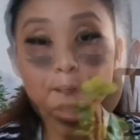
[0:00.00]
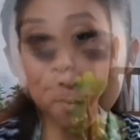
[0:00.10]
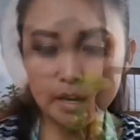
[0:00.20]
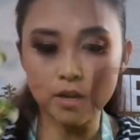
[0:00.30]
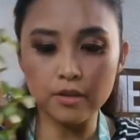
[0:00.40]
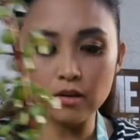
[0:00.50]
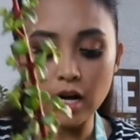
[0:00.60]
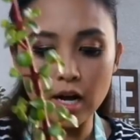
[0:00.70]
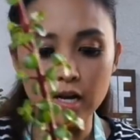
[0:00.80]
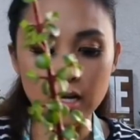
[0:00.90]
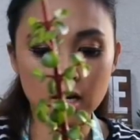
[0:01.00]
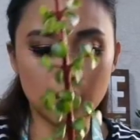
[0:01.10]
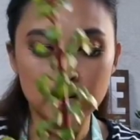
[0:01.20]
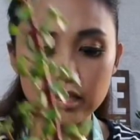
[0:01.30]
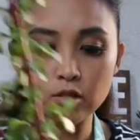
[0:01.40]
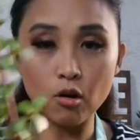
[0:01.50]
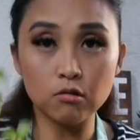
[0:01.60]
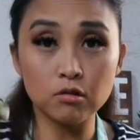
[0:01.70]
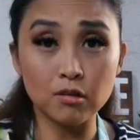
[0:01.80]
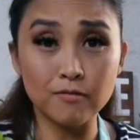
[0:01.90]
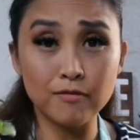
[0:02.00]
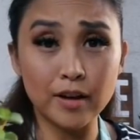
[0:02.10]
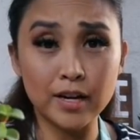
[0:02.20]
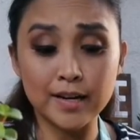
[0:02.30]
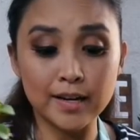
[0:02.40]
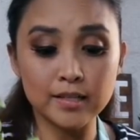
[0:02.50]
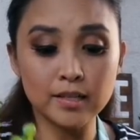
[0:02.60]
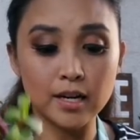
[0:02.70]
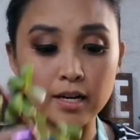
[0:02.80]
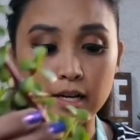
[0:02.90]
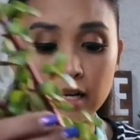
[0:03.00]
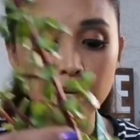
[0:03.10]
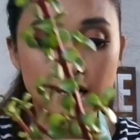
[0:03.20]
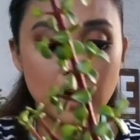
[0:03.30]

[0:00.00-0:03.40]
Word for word: Here's my other guy here. This is also a very nice cutting.